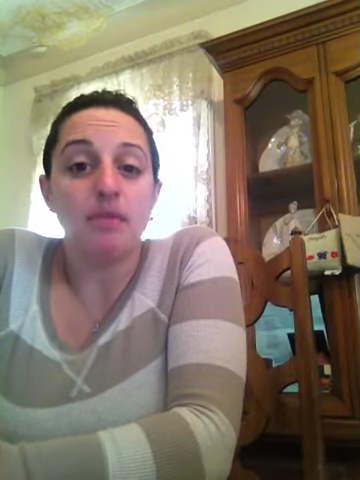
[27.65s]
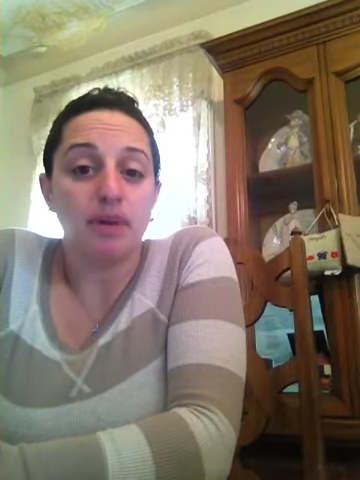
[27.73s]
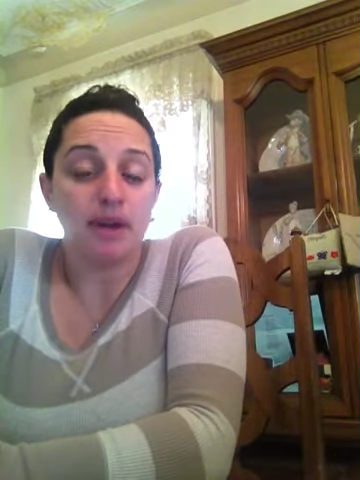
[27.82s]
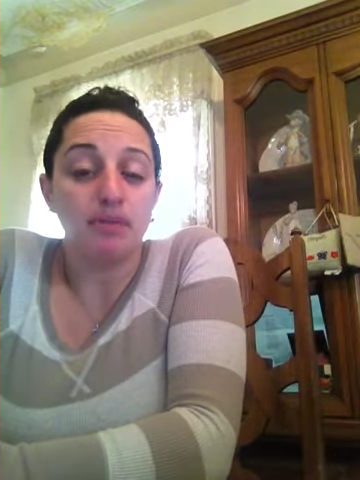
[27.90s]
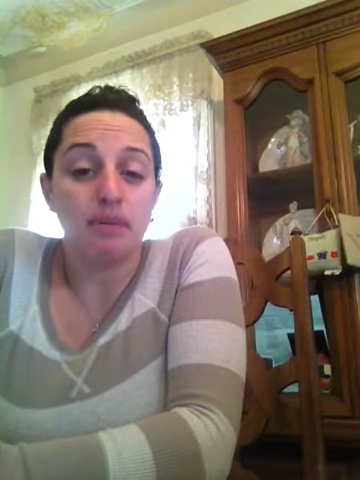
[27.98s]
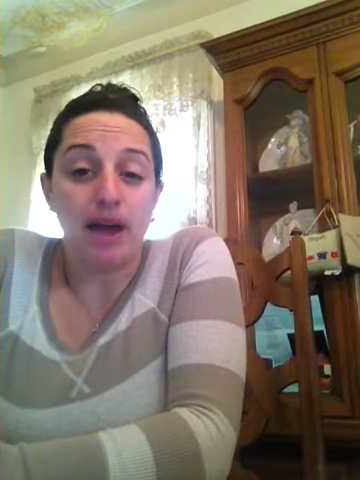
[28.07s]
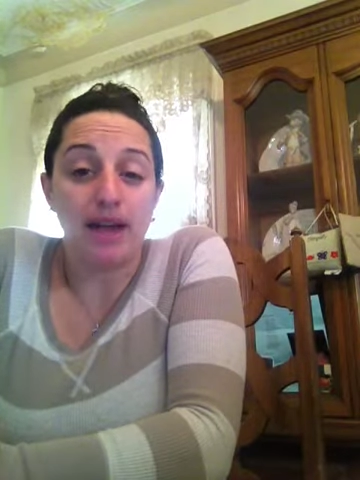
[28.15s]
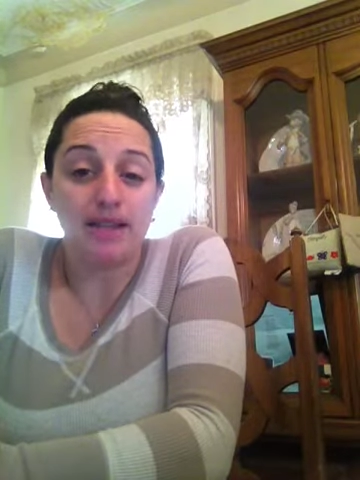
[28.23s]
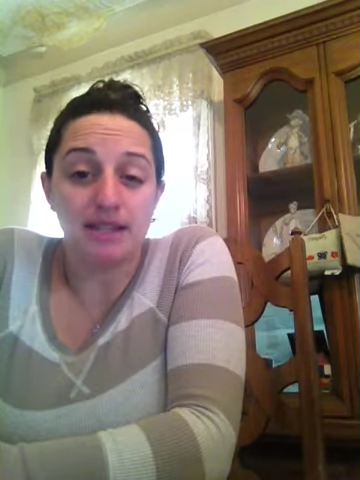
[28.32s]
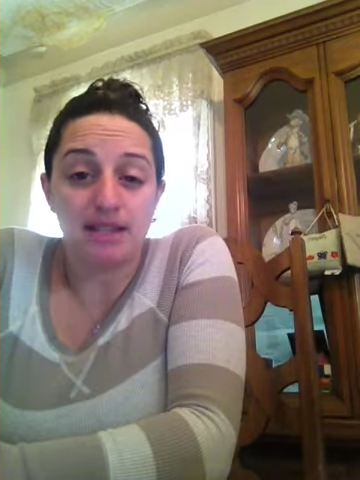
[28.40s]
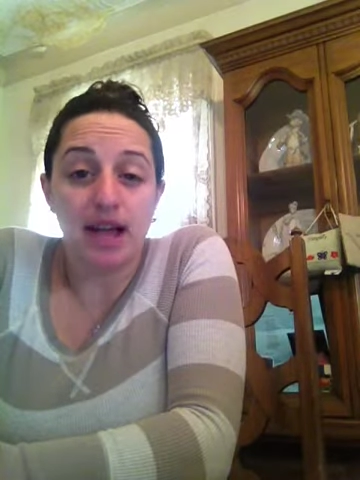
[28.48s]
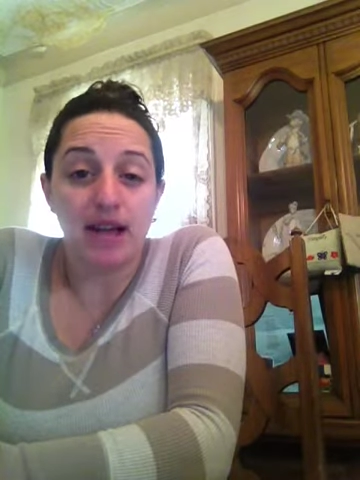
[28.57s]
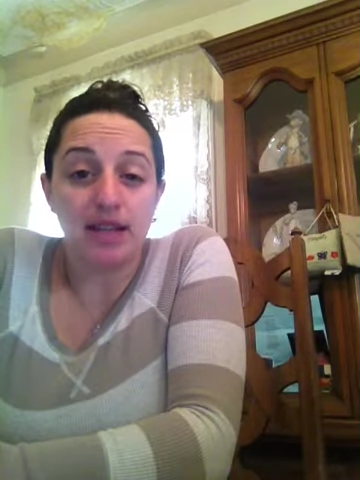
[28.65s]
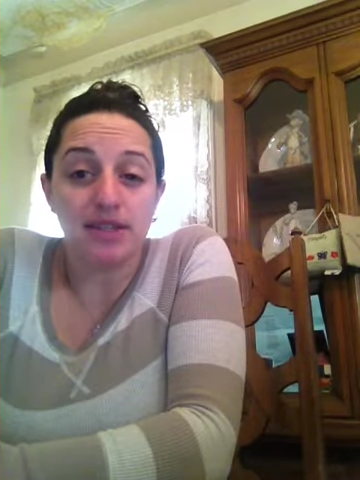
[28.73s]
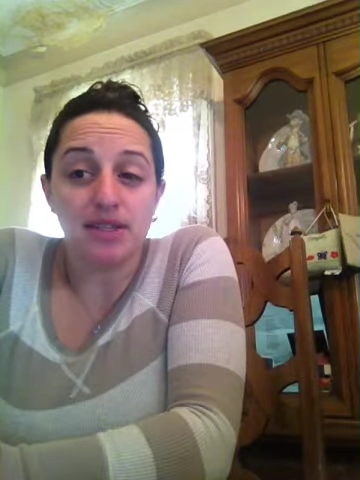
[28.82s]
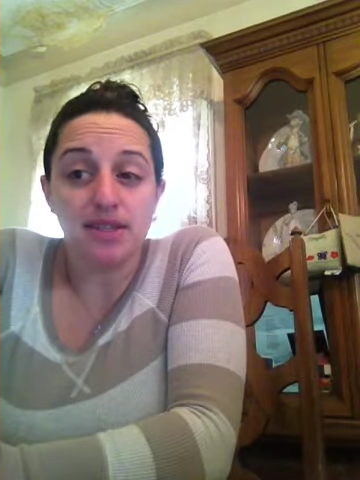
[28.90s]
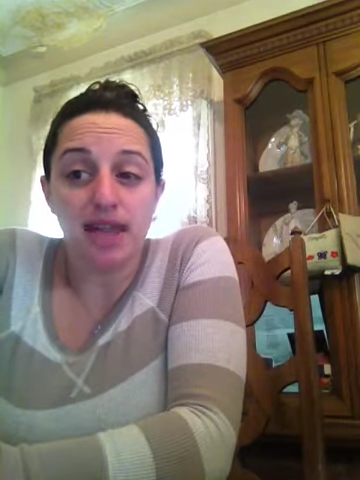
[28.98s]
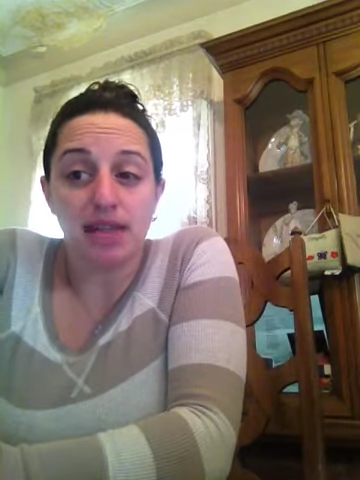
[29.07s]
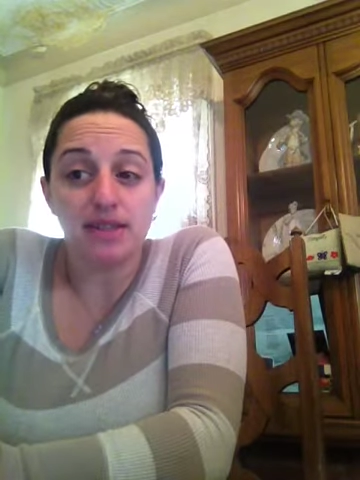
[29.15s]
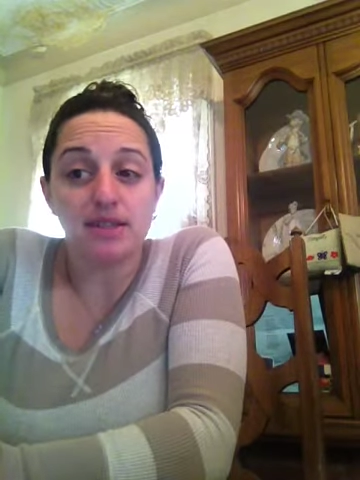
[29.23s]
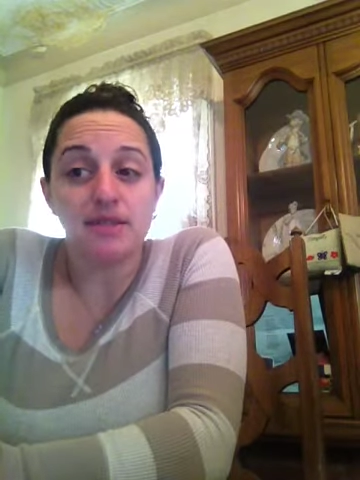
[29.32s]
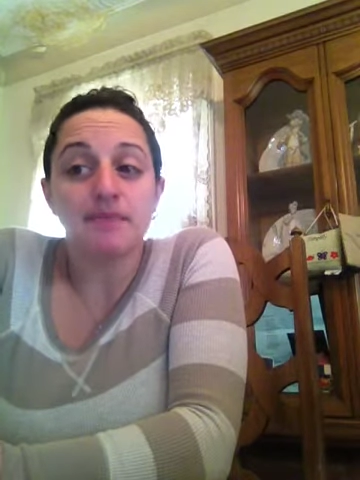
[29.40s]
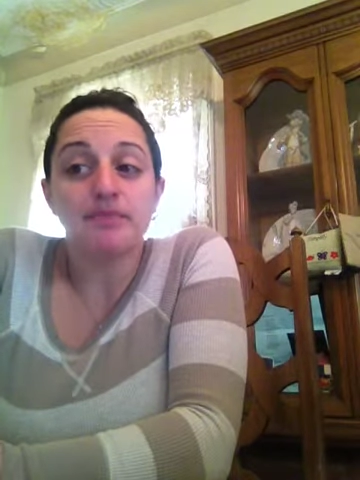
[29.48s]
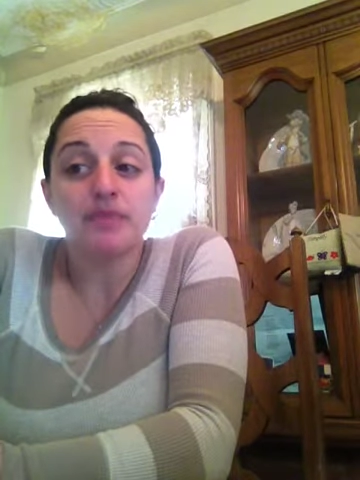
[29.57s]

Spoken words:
but Maya does not in this case.